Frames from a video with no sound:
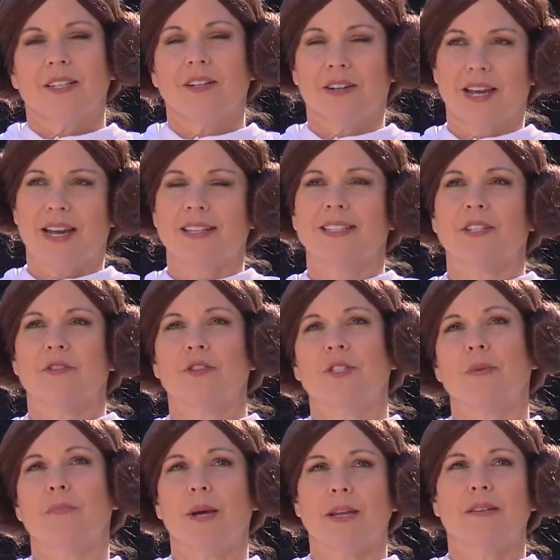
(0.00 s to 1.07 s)
Okay, so there's
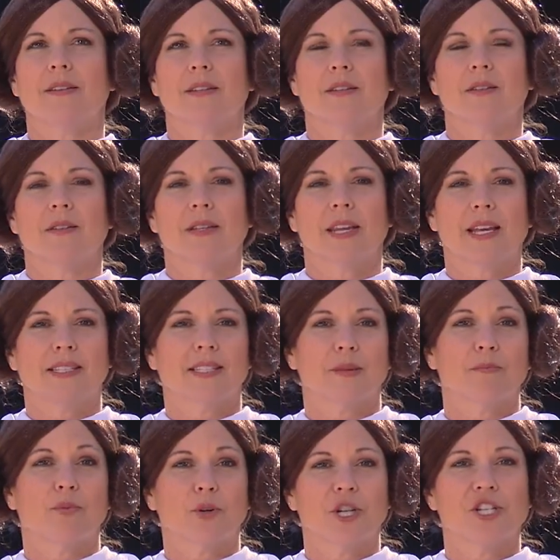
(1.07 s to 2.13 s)
a button that the guests
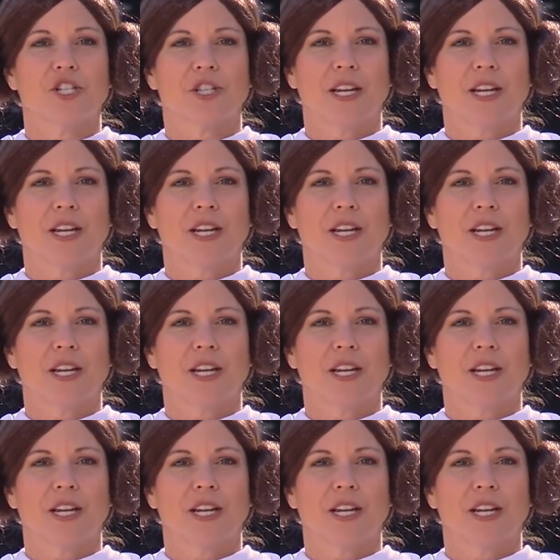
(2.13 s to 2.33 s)
can push